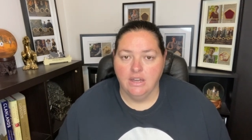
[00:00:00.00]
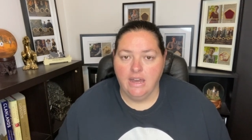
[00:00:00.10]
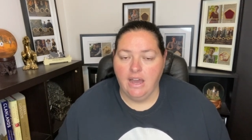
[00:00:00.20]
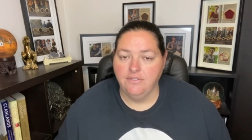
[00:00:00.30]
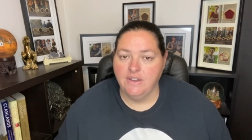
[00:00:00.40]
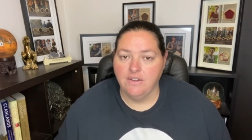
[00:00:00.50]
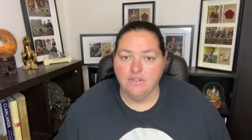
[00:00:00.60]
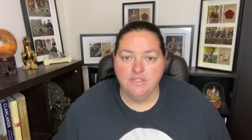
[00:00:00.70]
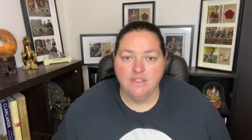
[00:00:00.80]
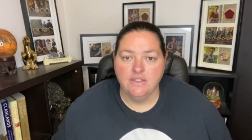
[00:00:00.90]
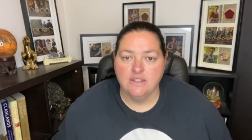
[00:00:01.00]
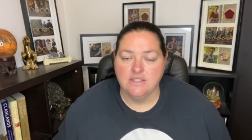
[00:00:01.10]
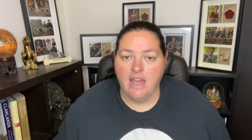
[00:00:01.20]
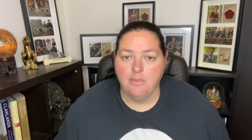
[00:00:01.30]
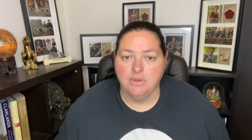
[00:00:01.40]
After everything that has
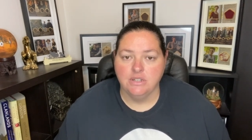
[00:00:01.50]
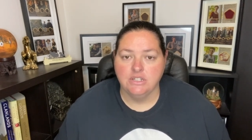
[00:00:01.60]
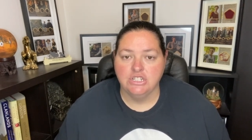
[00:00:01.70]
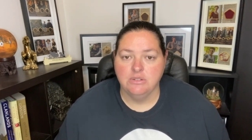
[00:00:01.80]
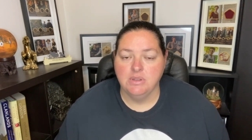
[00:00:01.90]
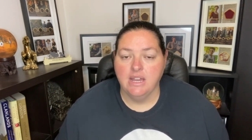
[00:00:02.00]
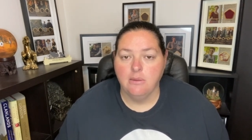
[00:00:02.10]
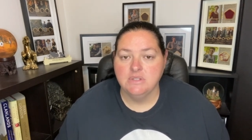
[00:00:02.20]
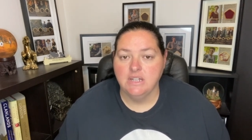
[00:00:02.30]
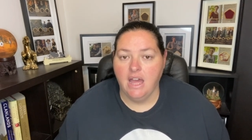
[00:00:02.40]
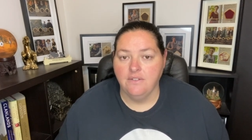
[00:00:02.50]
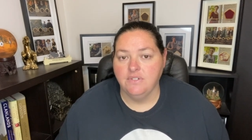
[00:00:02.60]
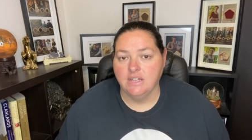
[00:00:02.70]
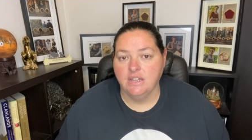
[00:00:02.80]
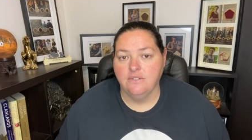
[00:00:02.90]
happened, she becomes an
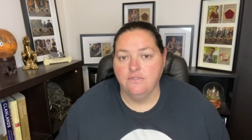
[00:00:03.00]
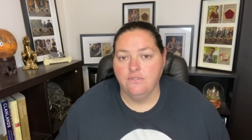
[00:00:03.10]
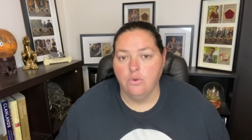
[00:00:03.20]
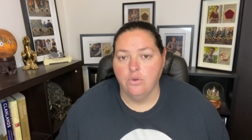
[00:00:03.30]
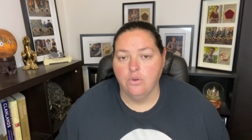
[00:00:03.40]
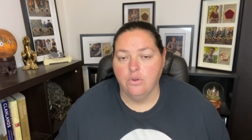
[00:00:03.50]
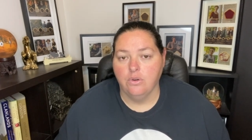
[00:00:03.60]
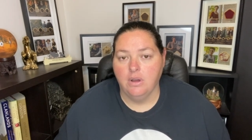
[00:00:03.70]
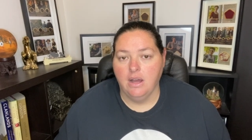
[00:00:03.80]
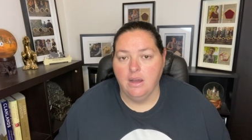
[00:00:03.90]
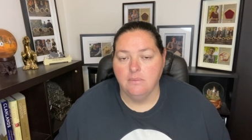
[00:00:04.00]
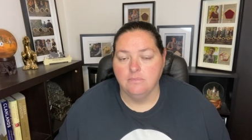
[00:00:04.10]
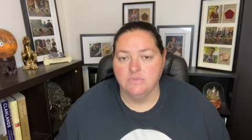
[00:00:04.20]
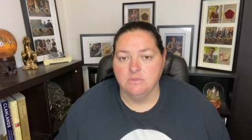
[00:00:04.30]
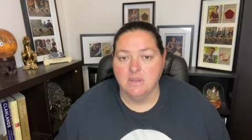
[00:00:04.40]
advocate for
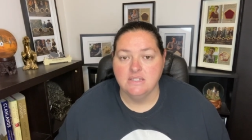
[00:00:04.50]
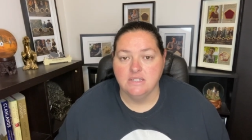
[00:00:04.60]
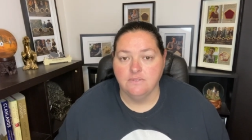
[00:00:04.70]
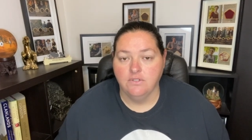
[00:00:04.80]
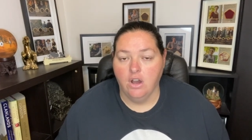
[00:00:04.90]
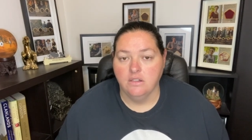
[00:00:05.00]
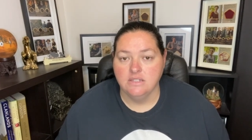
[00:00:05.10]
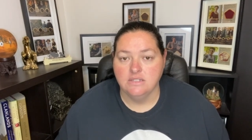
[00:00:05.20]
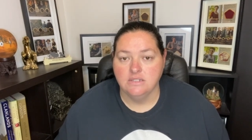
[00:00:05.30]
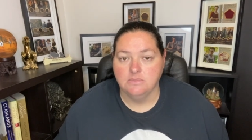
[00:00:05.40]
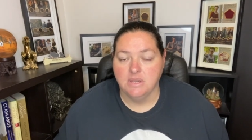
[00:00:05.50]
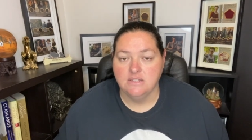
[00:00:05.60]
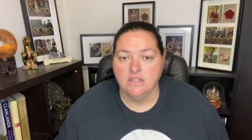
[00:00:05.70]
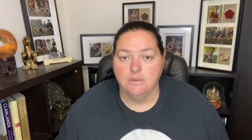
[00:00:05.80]
um, domestic violence and domestic